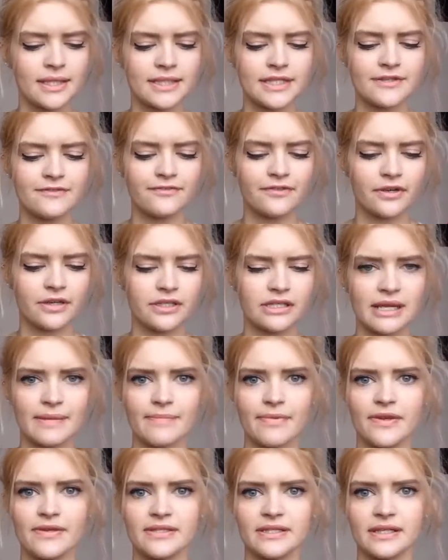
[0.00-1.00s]
different
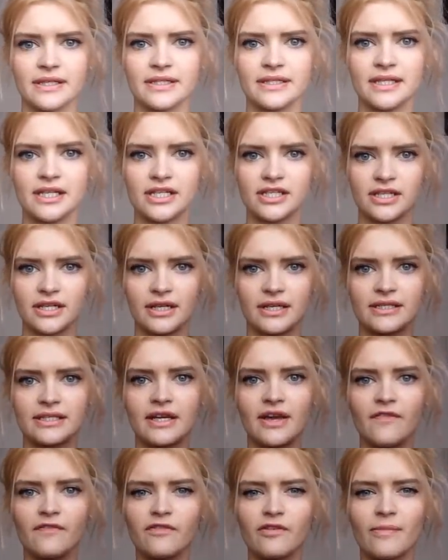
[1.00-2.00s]
shampoos and
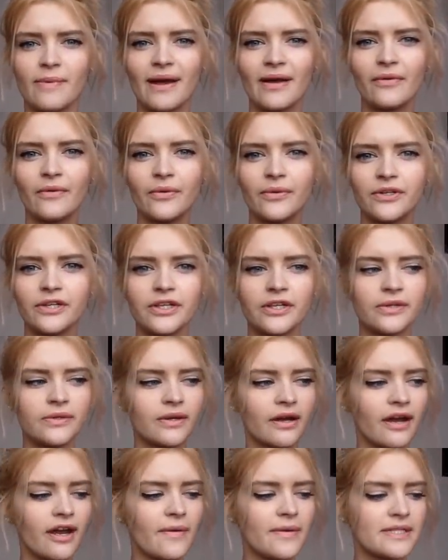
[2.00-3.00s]
conditioners from a brand called
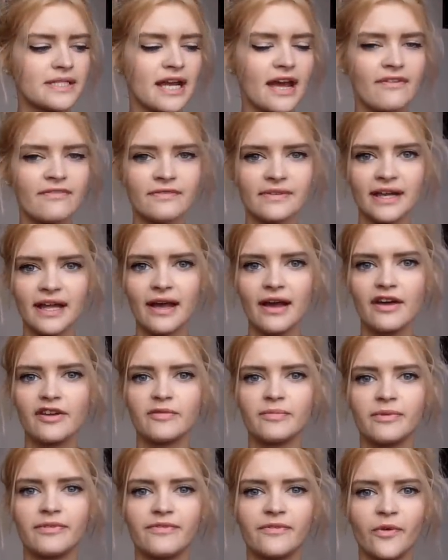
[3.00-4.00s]
Yuko, which I haven't really
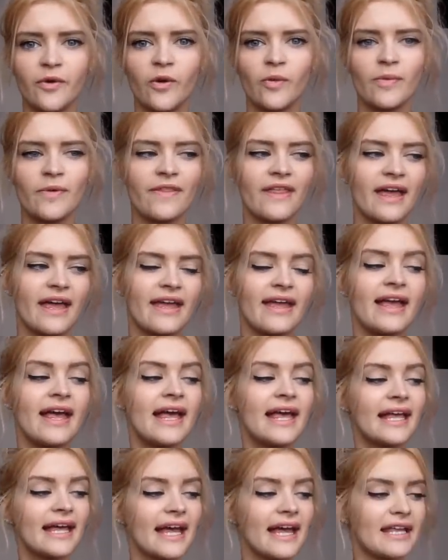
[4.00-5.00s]
heard of before, but they
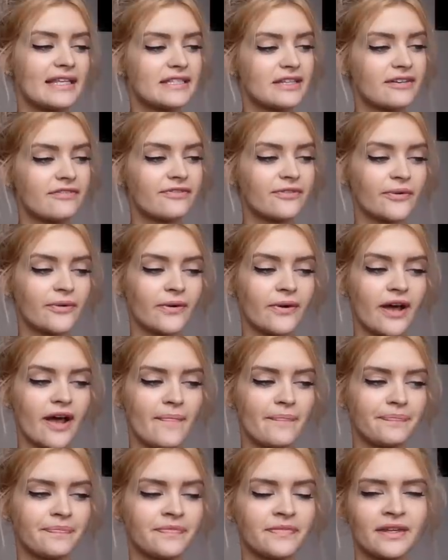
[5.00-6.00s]
cater for
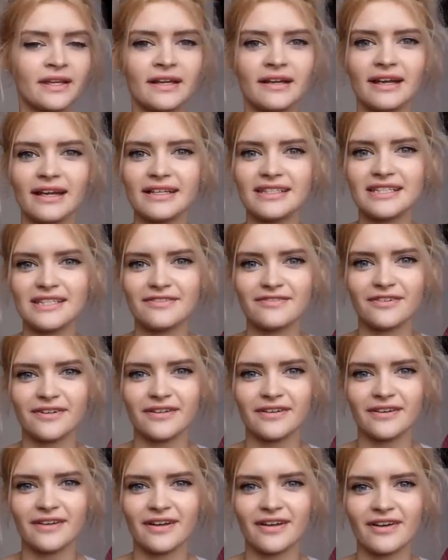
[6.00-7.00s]
like
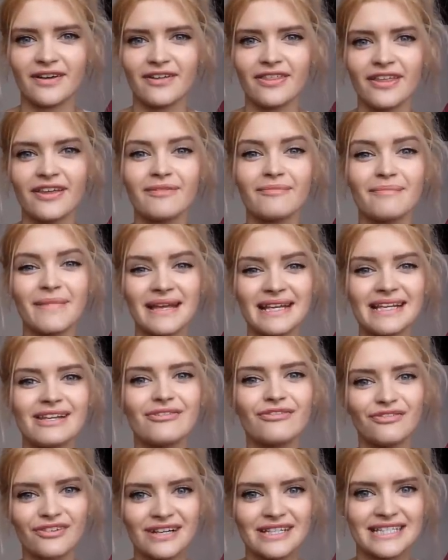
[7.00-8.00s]
different, I think
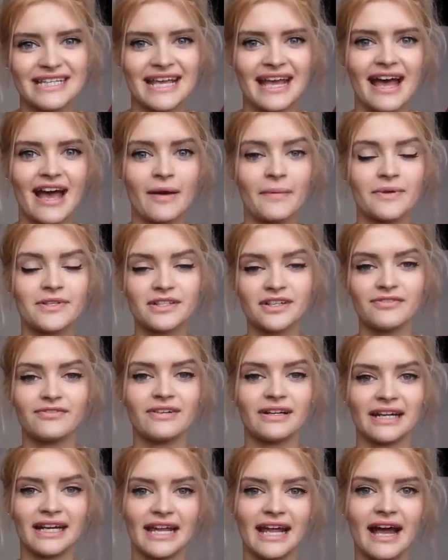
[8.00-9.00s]
mainly frizzy hair, which I
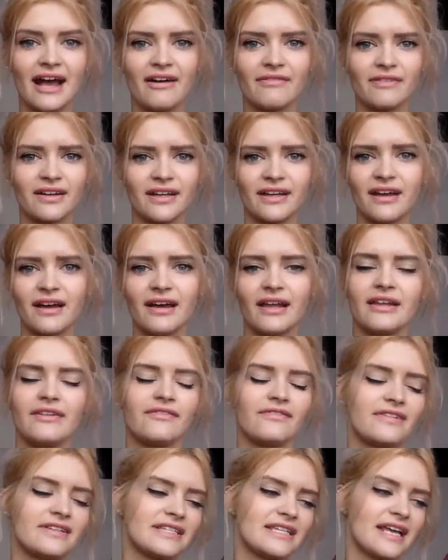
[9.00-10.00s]
really have, like curly
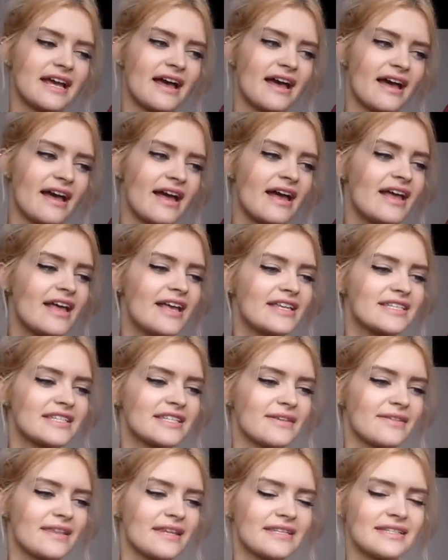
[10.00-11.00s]
and frizzy hair.
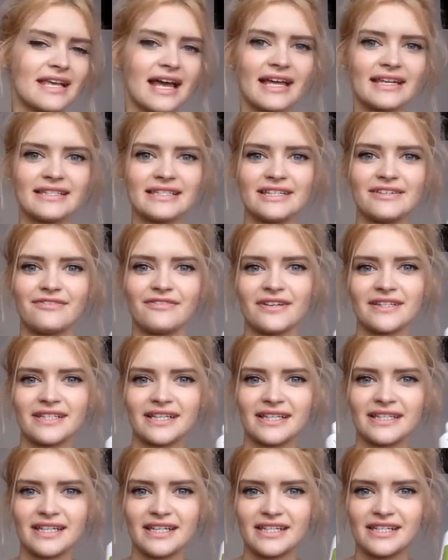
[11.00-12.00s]
So these are anti-frizz
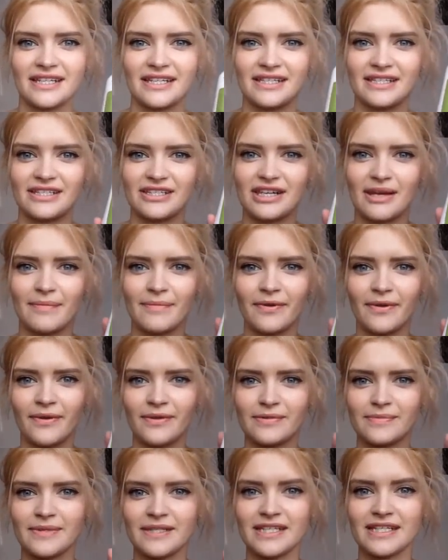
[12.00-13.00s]
conditioners and
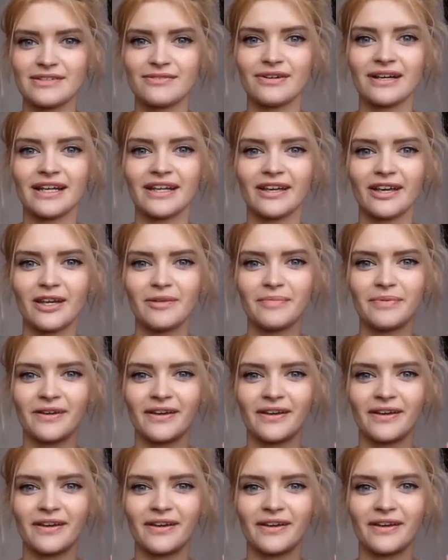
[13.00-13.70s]
shampoos, which is really good